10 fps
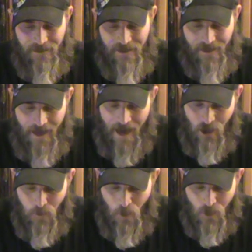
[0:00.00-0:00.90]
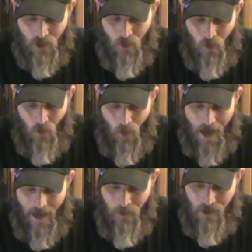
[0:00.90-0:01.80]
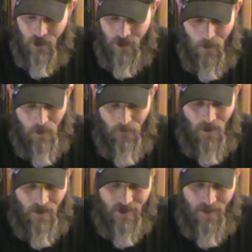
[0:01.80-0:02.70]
the dashboard's cool. I wish they would have found